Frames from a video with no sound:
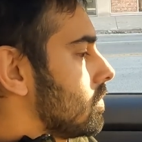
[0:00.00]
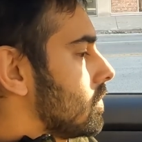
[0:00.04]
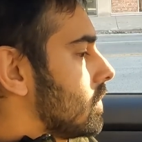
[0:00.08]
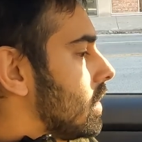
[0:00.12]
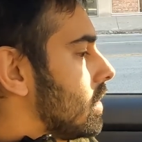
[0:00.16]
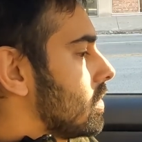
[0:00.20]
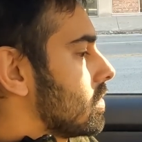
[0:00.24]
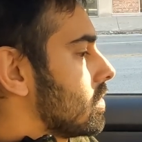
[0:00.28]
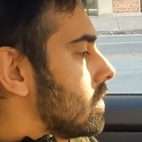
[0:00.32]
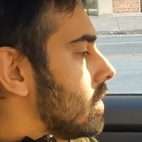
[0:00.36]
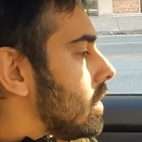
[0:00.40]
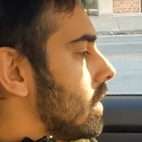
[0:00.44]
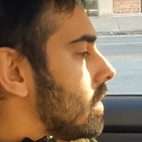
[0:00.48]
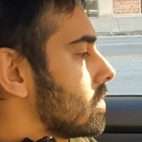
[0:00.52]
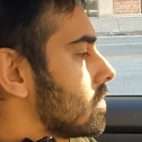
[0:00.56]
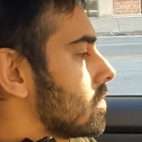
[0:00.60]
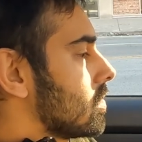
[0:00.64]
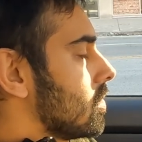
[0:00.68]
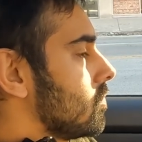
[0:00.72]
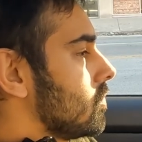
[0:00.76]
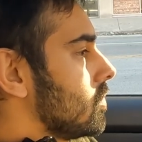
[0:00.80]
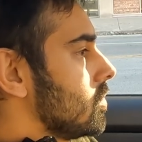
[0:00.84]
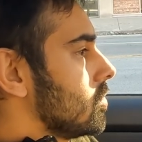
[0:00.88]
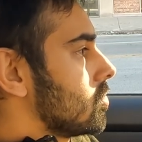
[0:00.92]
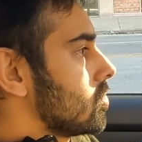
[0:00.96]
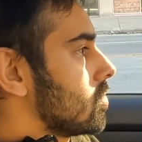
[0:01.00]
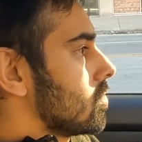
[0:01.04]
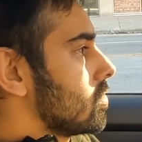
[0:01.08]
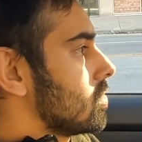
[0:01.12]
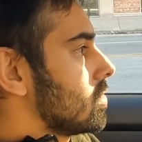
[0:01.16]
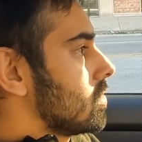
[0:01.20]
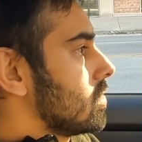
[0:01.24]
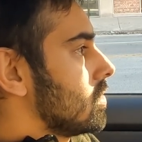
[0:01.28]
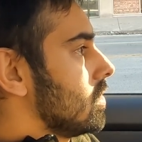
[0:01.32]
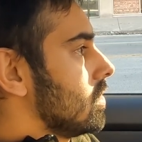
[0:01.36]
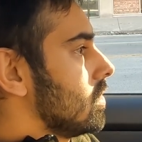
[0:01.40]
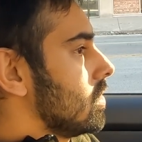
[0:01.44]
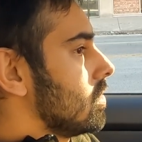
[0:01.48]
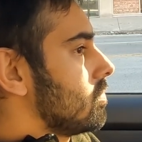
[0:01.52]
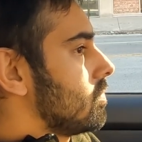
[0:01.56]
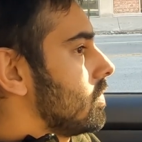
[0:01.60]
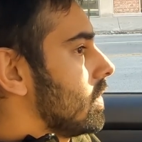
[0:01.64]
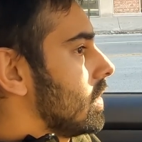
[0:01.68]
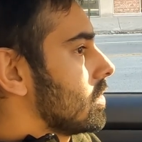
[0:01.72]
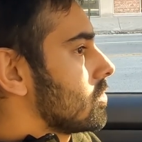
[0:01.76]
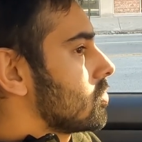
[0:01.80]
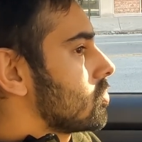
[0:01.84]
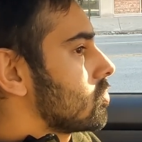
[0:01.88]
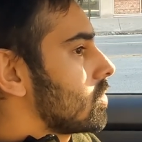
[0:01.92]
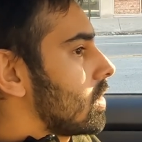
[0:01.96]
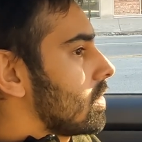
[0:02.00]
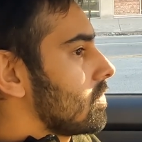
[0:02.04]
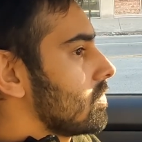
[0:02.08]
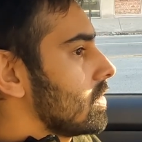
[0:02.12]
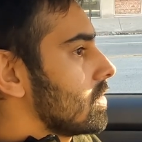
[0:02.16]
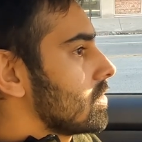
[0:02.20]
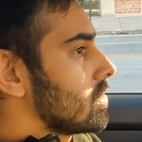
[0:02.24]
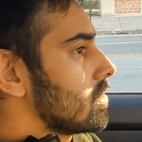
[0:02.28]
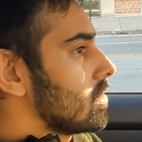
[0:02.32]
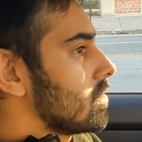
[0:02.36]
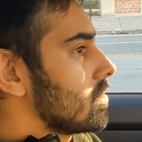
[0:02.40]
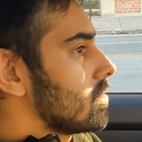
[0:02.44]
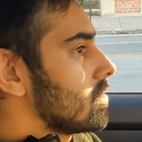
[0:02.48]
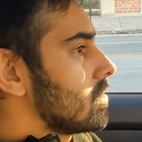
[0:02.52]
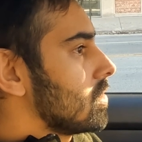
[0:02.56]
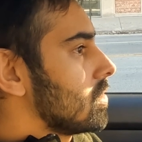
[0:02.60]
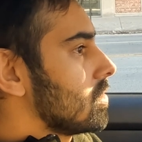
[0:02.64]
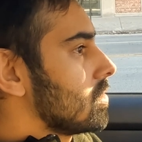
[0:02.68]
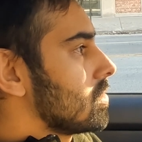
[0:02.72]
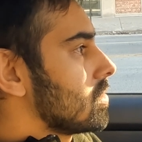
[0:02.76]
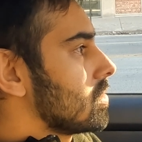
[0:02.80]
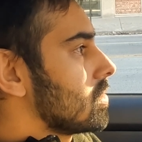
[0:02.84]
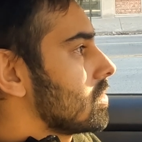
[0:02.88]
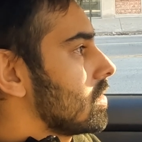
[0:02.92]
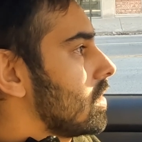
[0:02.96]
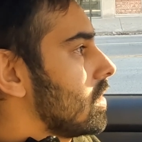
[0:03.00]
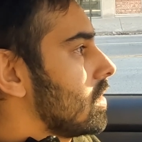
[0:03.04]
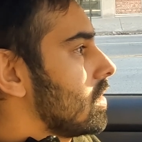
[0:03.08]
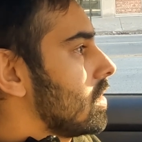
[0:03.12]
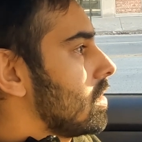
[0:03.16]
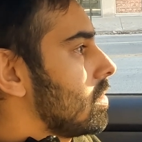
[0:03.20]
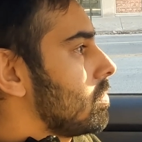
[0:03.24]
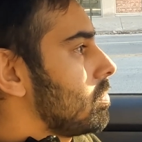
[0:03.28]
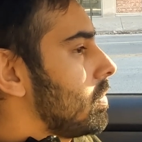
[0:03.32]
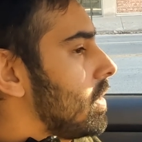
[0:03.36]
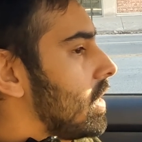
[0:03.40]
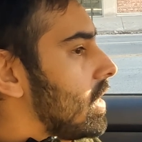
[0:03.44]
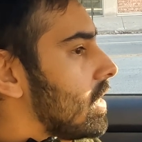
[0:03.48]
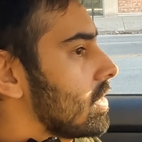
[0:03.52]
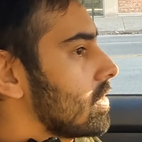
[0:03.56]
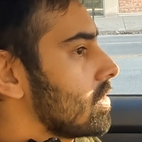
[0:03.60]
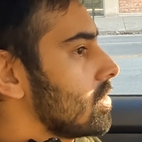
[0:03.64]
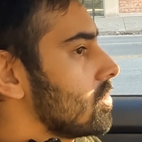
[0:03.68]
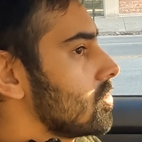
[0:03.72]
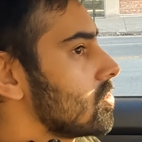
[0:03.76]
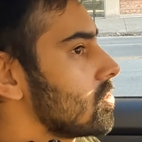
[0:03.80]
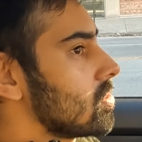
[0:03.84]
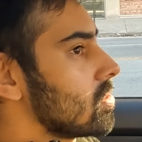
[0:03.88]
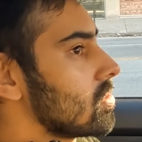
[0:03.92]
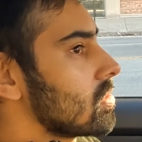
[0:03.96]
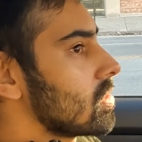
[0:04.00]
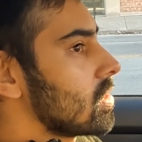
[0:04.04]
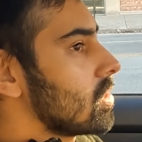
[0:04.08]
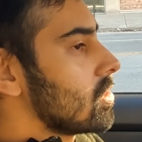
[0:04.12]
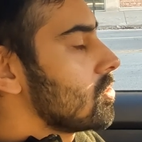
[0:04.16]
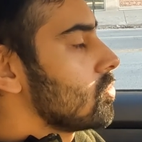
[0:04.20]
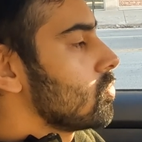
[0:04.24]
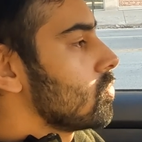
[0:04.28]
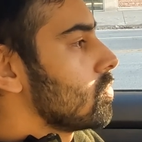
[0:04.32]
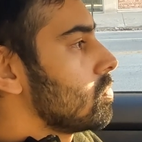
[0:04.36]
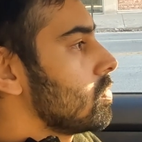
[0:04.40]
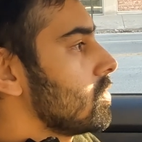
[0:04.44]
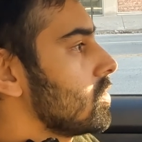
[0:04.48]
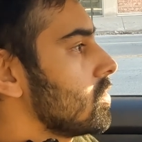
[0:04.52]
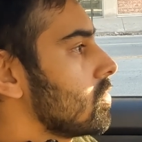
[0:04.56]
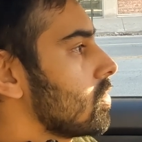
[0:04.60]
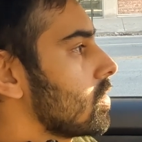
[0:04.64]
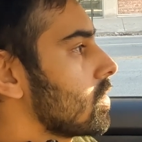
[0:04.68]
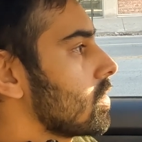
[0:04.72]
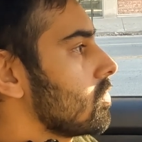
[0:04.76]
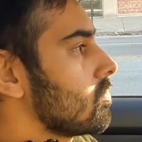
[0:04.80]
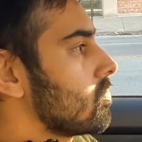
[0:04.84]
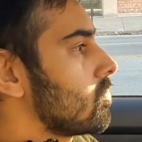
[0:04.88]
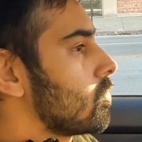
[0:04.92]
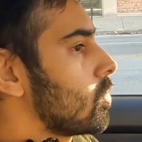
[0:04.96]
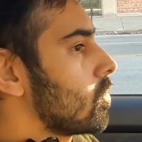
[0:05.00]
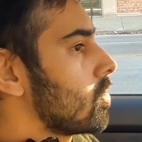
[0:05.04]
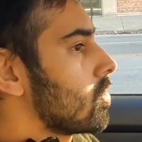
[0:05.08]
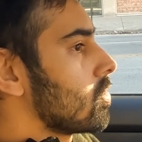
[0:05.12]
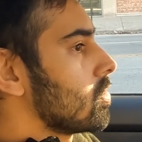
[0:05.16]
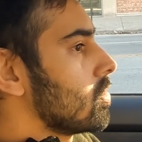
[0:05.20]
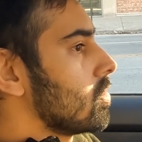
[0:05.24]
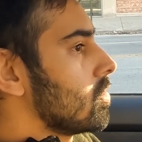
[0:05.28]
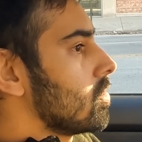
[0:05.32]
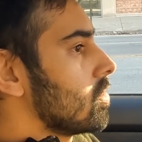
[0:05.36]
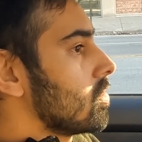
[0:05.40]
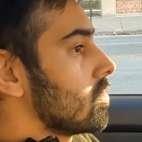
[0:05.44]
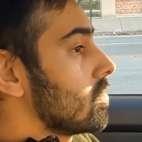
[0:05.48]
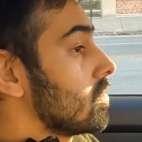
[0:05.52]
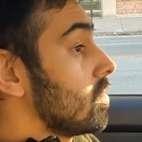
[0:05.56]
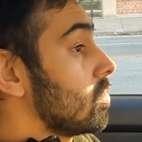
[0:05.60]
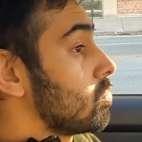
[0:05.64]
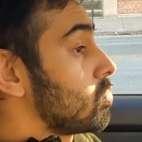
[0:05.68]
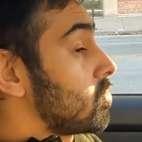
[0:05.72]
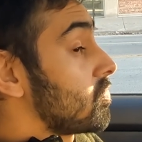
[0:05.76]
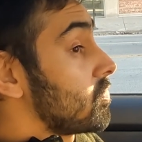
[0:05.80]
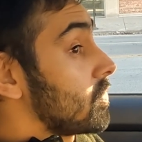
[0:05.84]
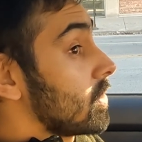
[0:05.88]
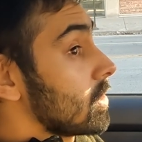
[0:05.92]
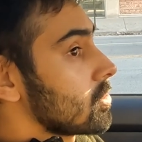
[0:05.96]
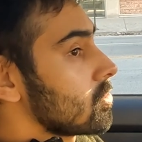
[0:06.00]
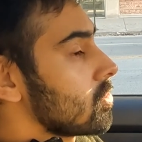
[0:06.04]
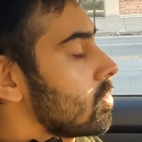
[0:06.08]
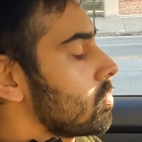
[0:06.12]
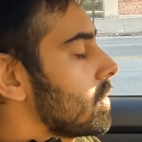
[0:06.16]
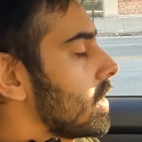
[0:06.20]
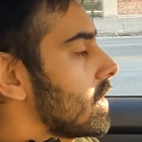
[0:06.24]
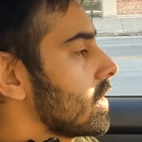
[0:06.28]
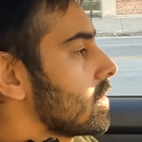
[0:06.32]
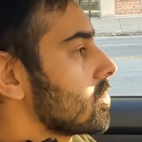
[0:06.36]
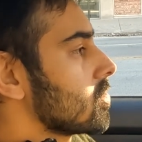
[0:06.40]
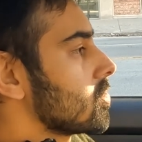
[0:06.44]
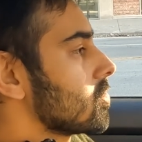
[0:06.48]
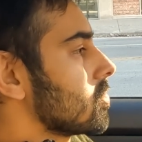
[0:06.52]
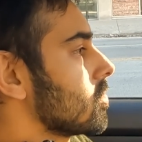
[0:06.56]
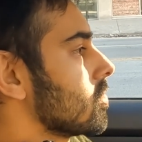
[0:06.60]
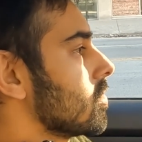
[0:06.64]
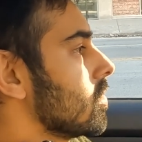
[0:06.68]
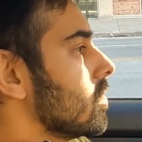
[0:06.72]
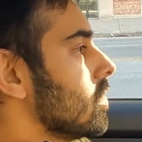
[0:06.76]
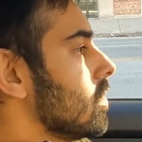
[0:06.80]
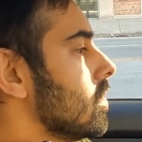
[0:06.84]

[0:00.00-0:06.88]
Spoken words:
That's the feature. It's the advanced driving assistance package that you would be looking for, the professional package.